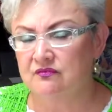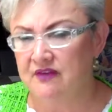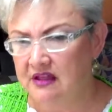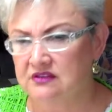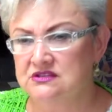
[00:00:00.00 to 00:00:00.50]

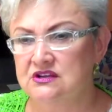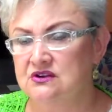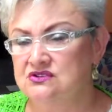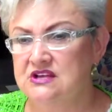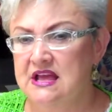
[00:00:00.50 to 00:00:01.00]

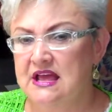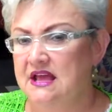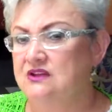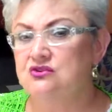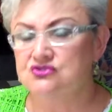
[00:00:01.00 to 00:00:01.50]
volunteers
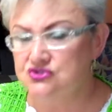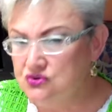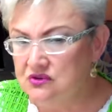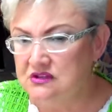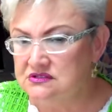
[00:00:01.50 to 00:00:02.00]
and your
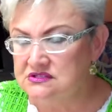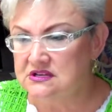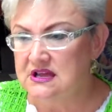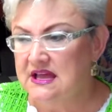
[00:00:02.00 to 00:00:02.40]
students